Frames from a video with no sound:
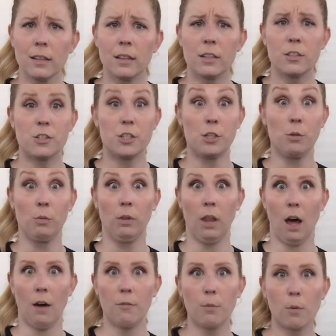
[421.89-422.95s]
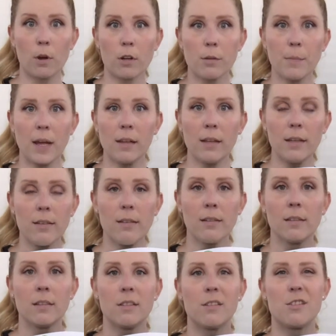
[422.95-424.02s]
Do you love watermelon?
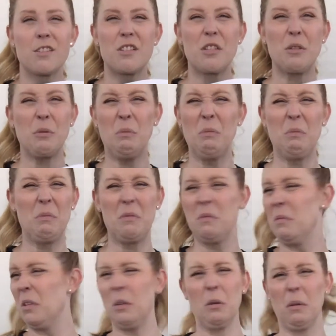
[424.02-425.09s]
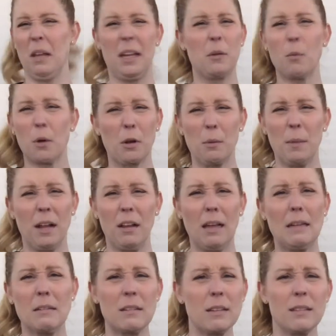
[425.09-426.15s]
Do you you don't like
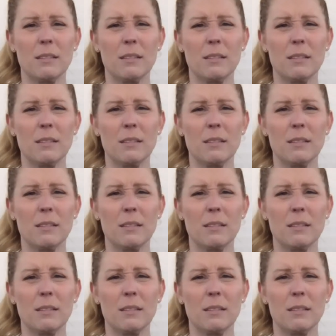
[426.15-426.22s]
watermelon?